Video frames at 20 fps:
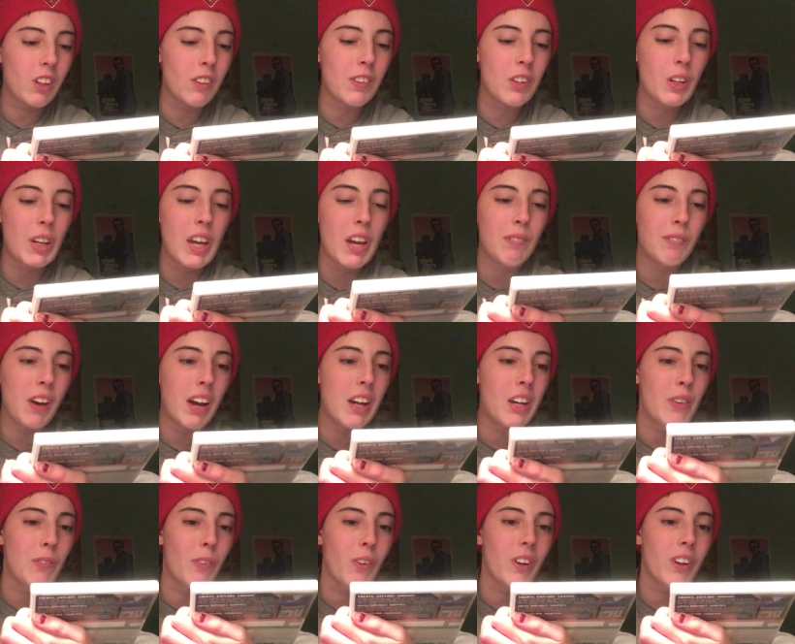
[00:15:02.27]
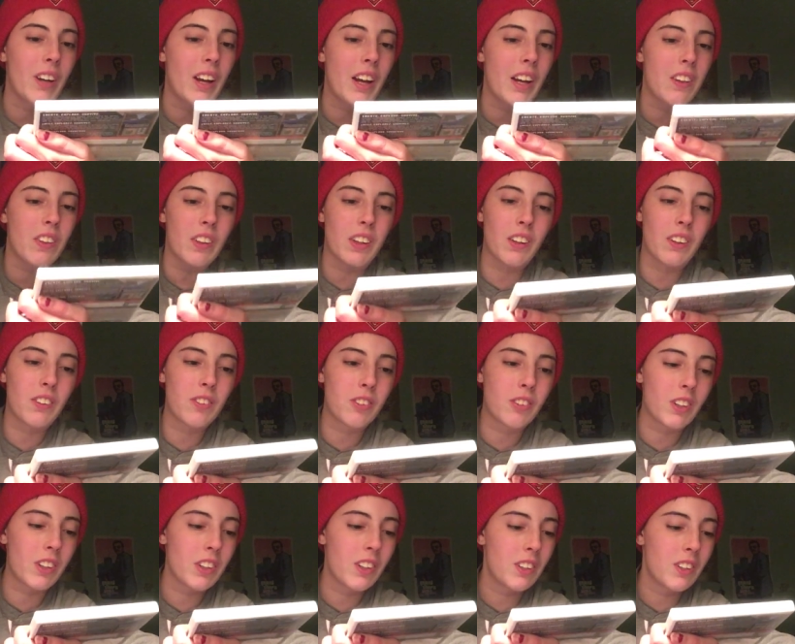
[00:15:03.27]
them, and you can't buy any more than that, I think.
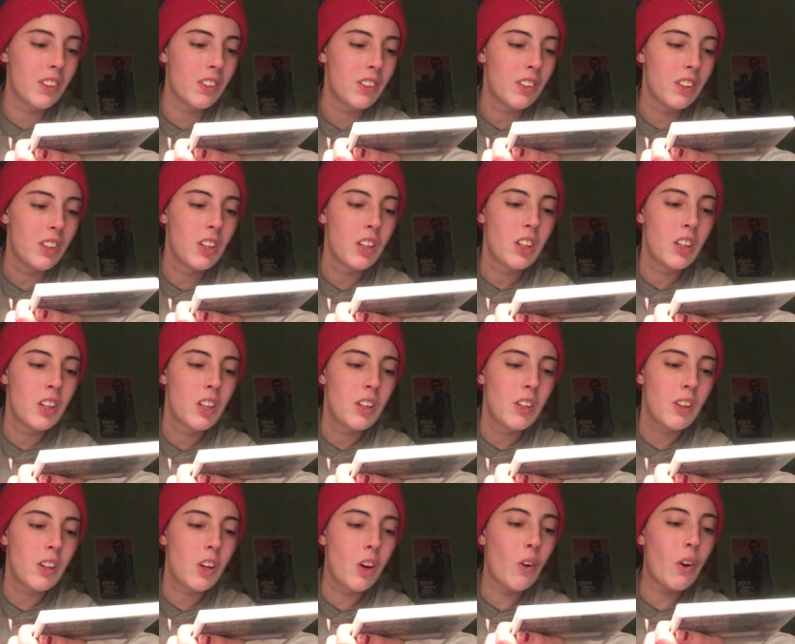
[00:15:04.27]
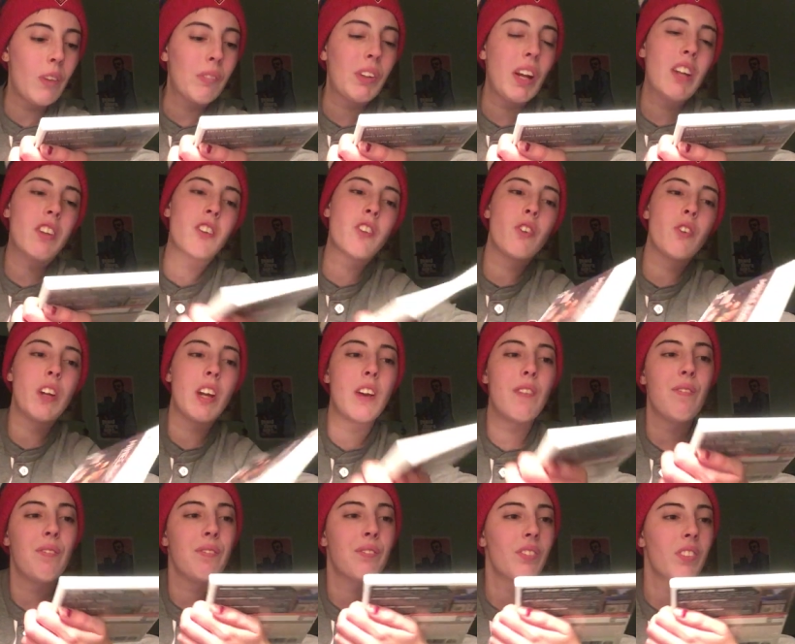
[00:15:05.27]
For It only plays in
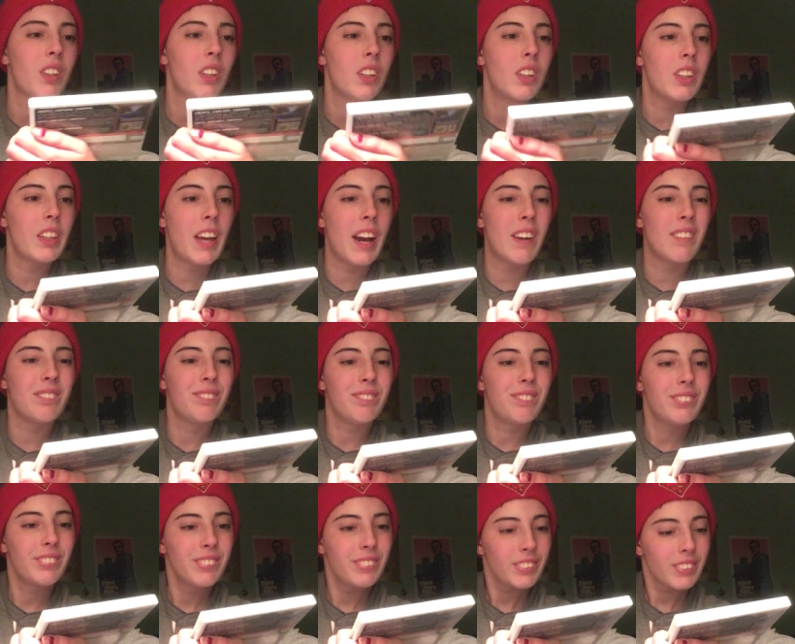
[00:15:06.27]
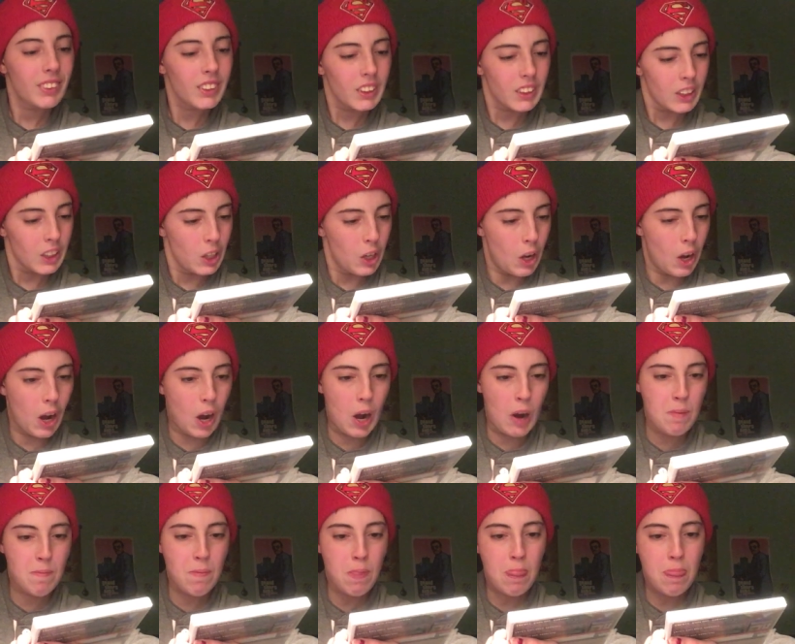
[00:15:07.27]
2D, yeah.
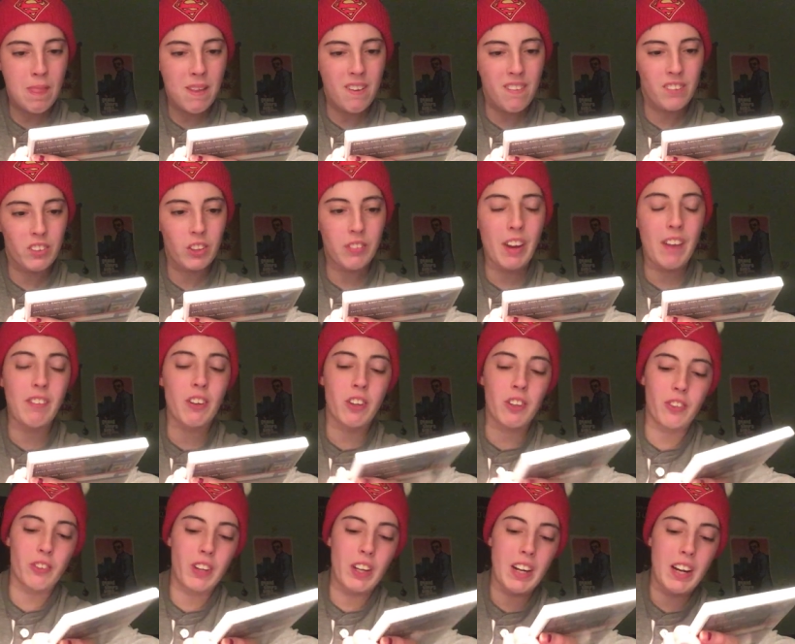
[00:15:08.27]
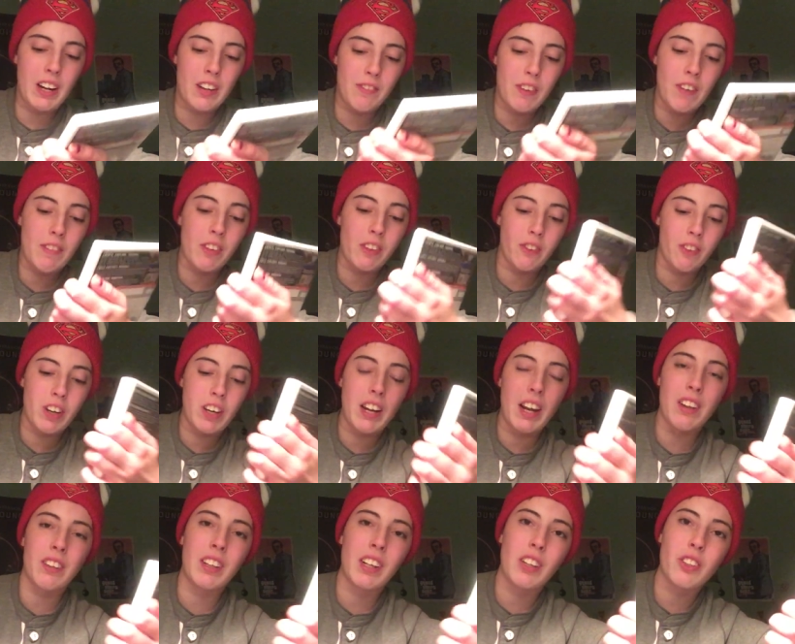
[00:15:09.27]
Um, so if you have your 3D, if you have a
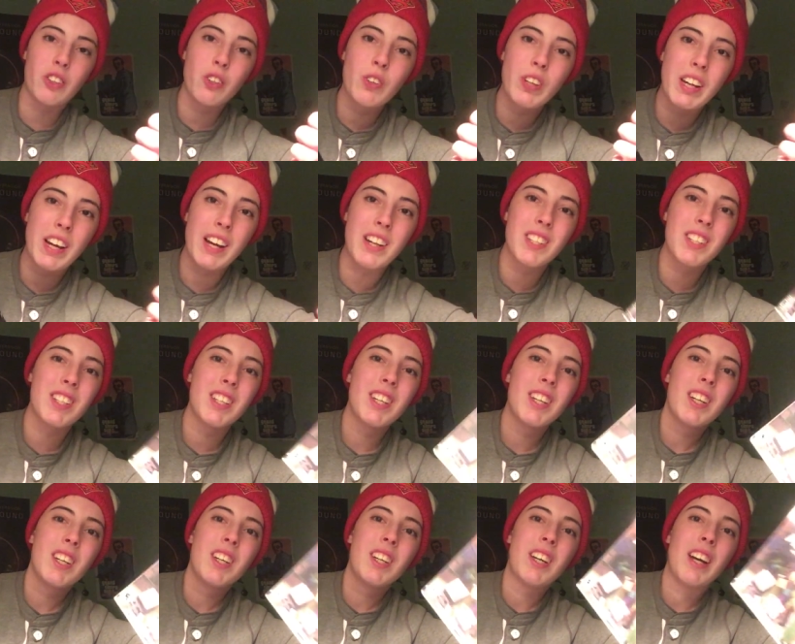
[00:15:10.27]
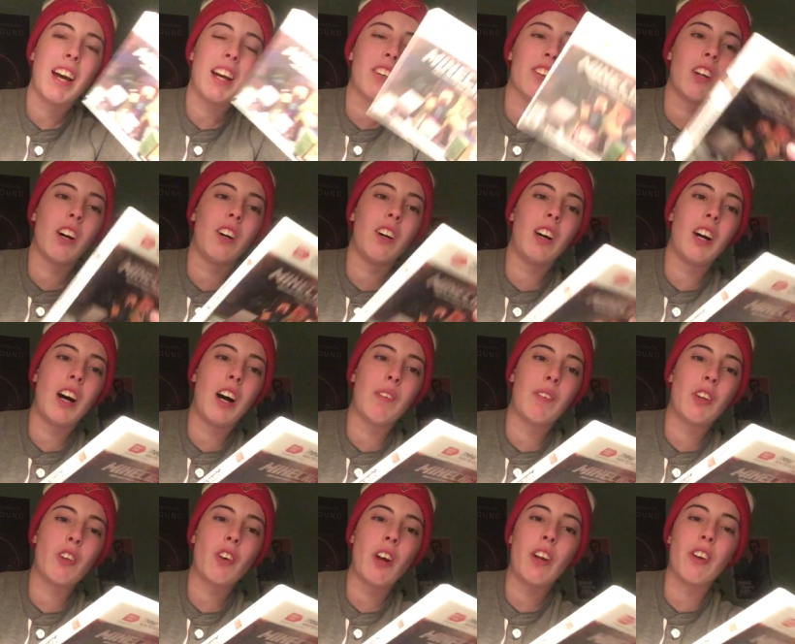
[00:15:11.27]
3DS, not a 2DS XL,
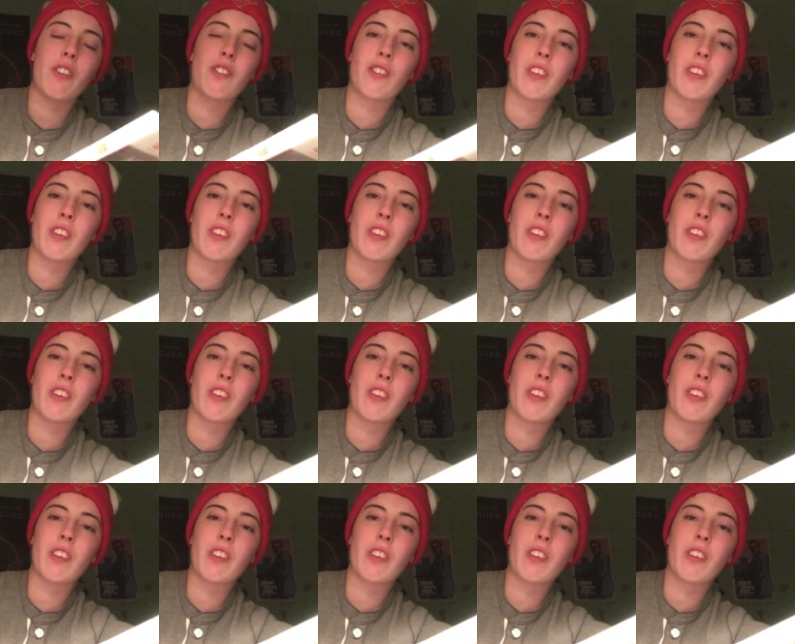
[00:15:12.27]
um, when you try your